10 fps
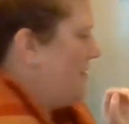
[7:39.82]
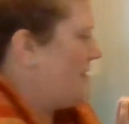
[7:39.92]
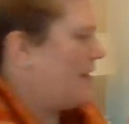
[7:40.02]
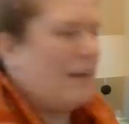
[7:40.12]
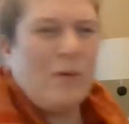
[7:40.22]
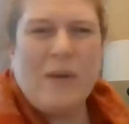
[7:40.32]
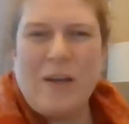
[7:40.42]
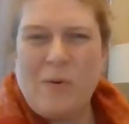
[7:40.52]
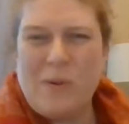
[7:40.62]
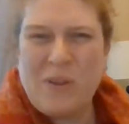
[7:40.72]
There we
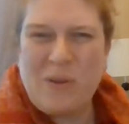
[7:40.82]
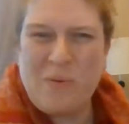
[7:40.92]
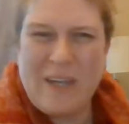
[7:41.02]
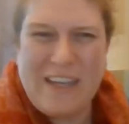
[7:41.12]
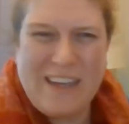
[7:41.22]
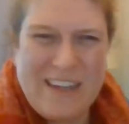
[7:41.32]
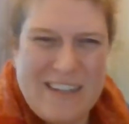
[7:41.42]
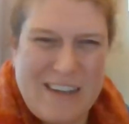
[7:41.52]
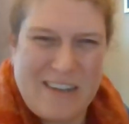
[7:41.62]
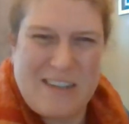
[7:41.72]
go, 3
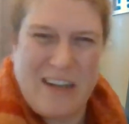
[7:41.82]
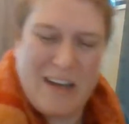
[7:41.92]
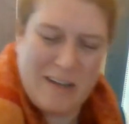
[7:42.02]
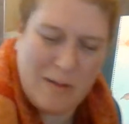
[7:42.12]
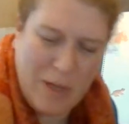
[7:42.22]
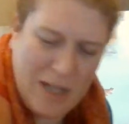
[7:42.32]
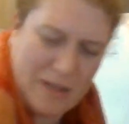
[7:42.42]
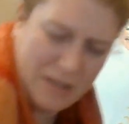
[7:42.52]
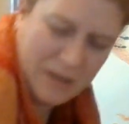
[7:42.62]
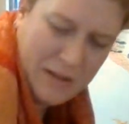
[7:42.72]
ducks on the
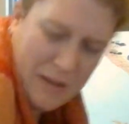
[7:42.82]
pond.